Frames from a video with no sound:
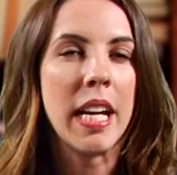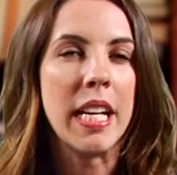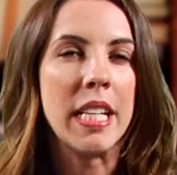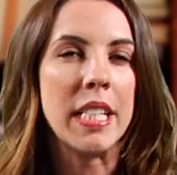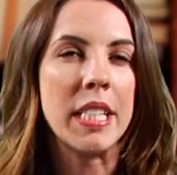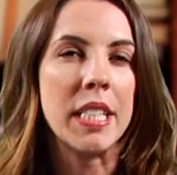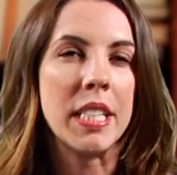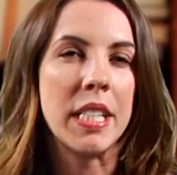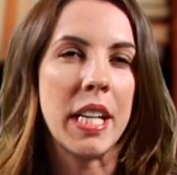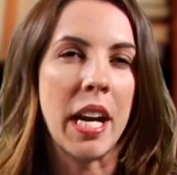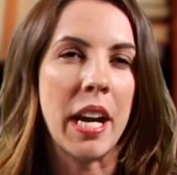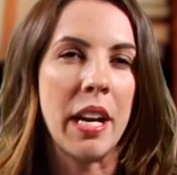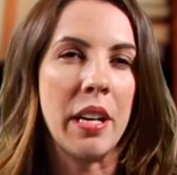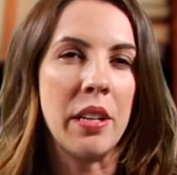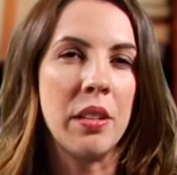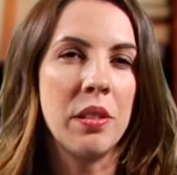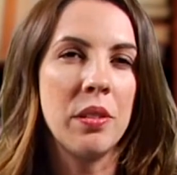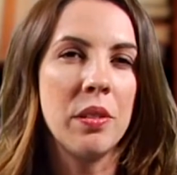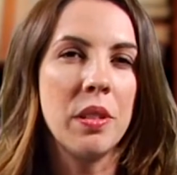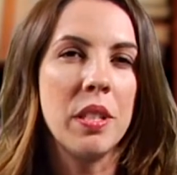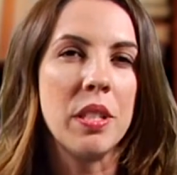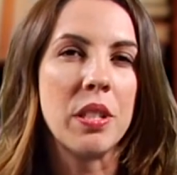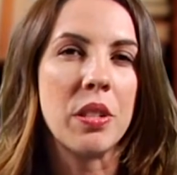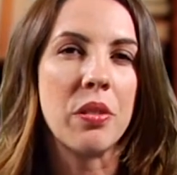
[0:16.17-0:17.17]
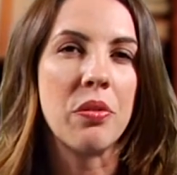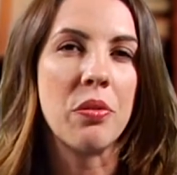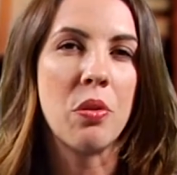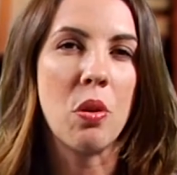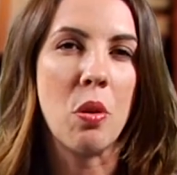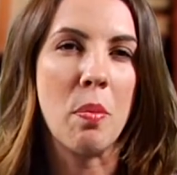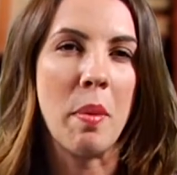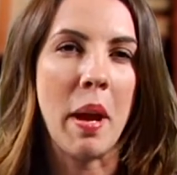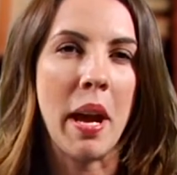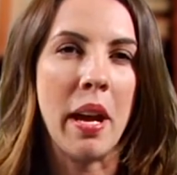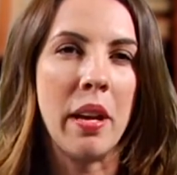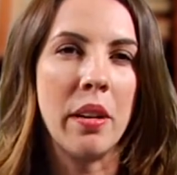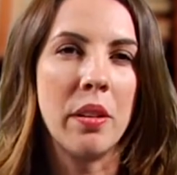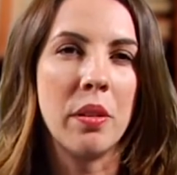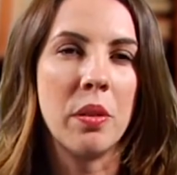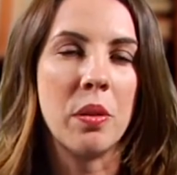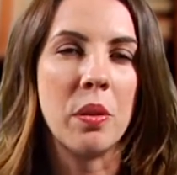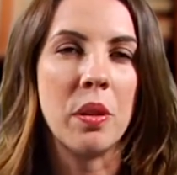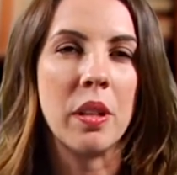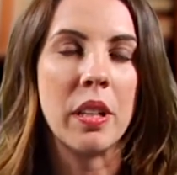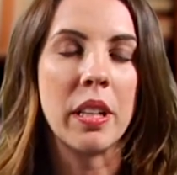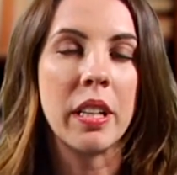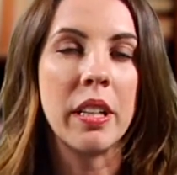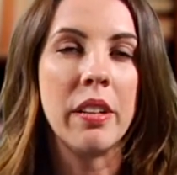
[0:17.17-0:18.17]
A style is a format
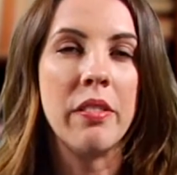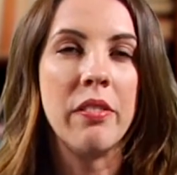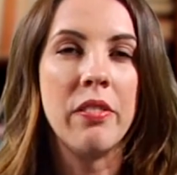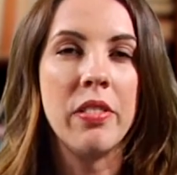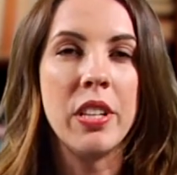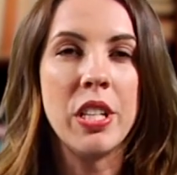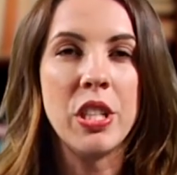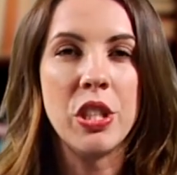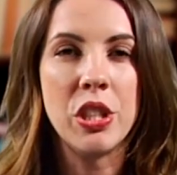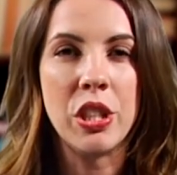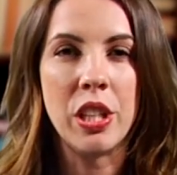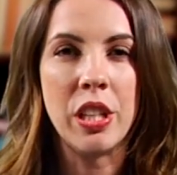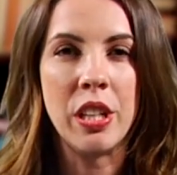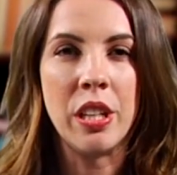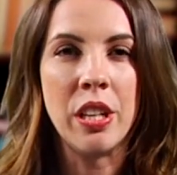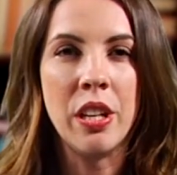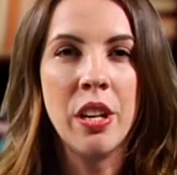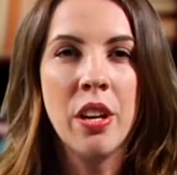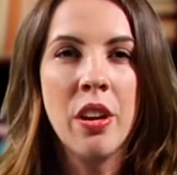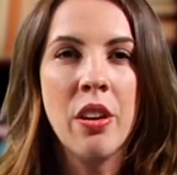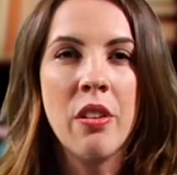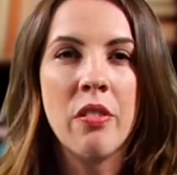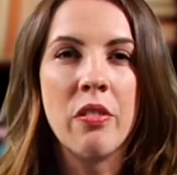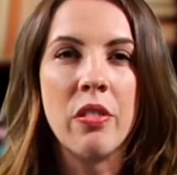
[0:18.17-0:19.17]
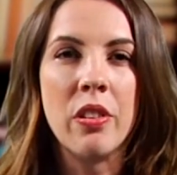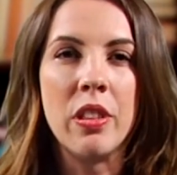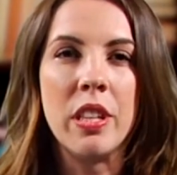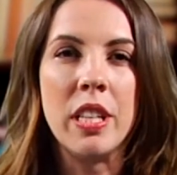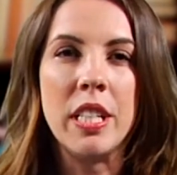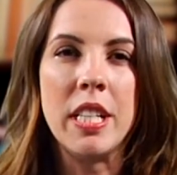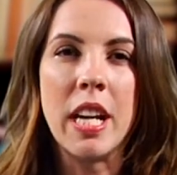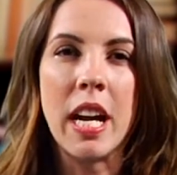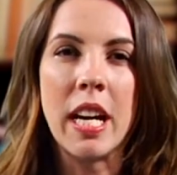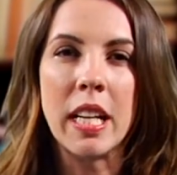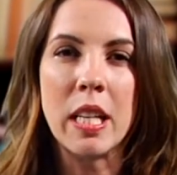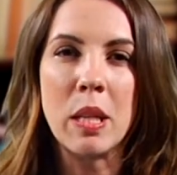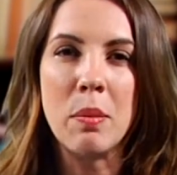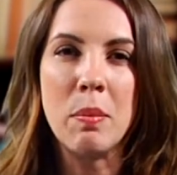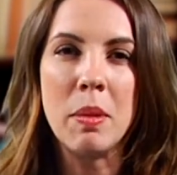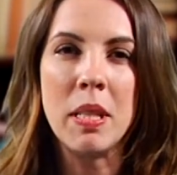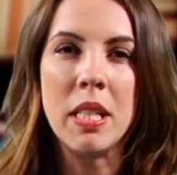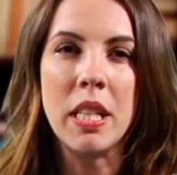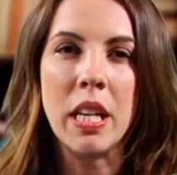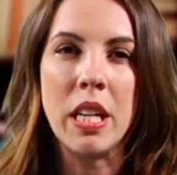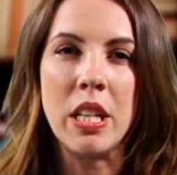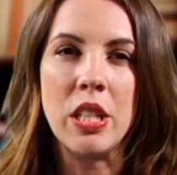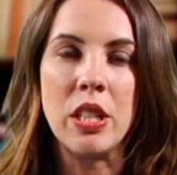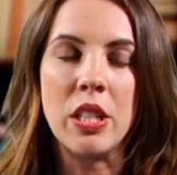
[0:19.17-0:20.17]
or convention for the
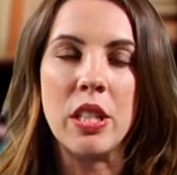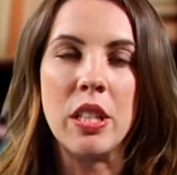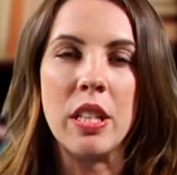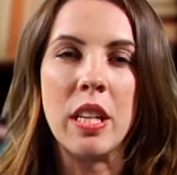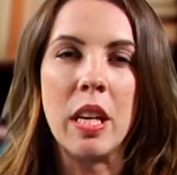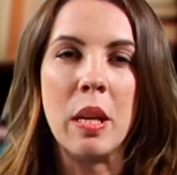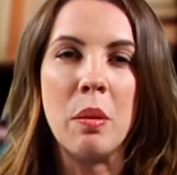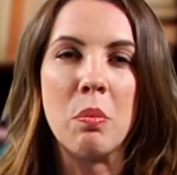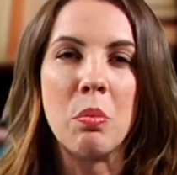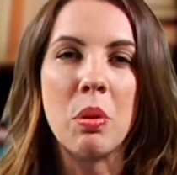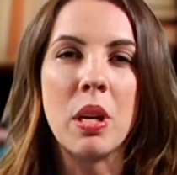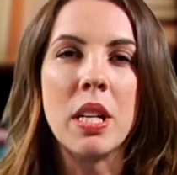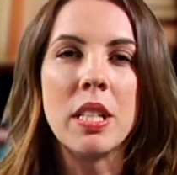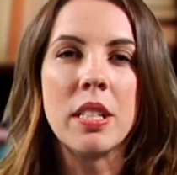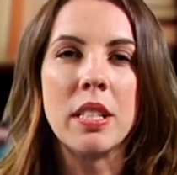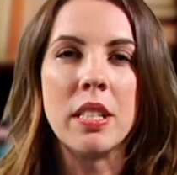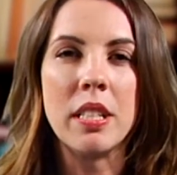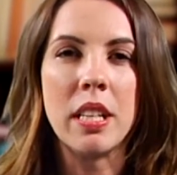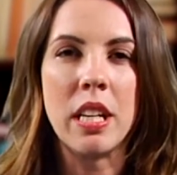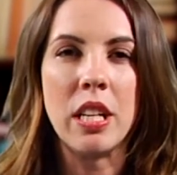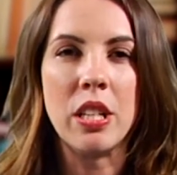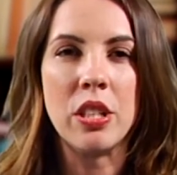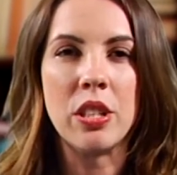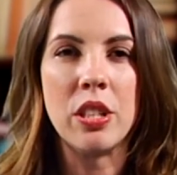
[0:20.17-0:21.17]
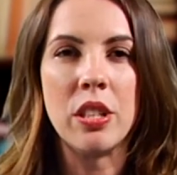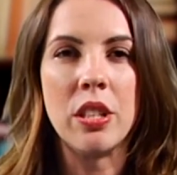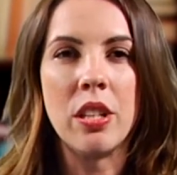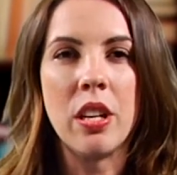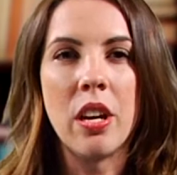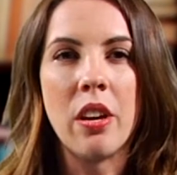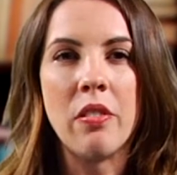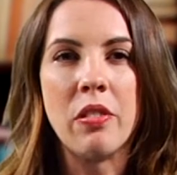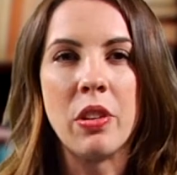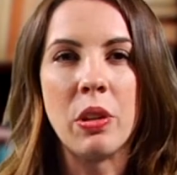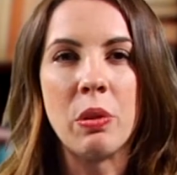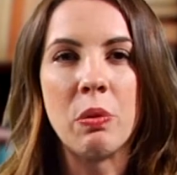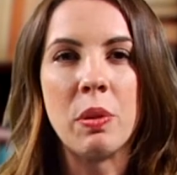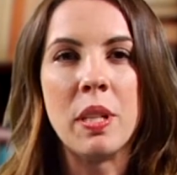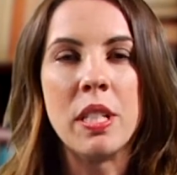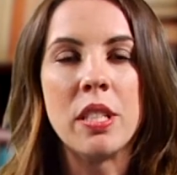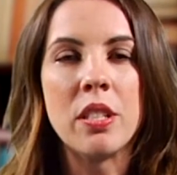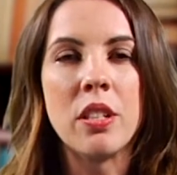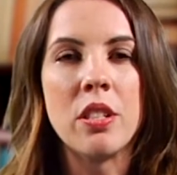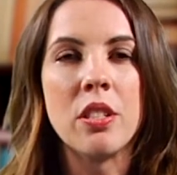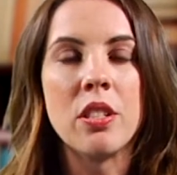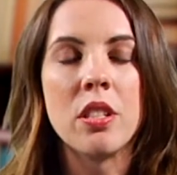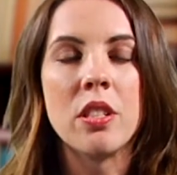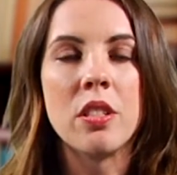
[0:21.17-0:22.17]
documentation and presentation of your
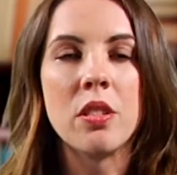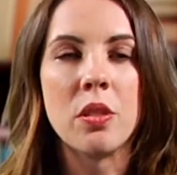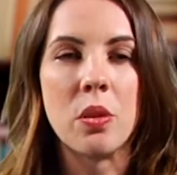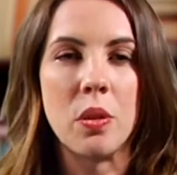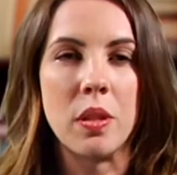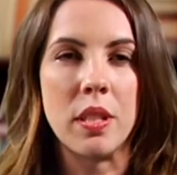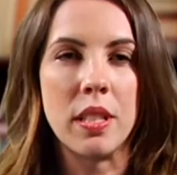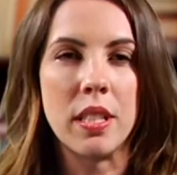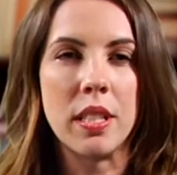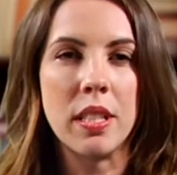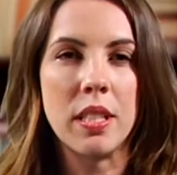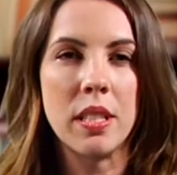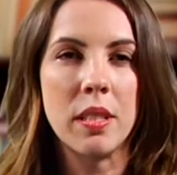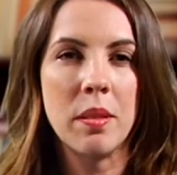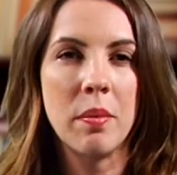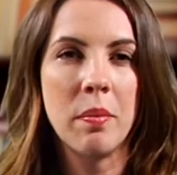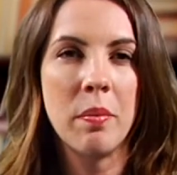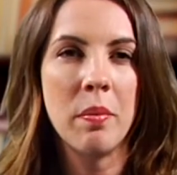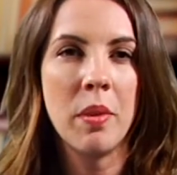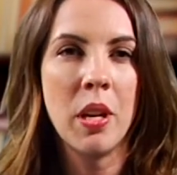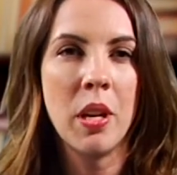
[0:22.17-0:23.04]
research and sources.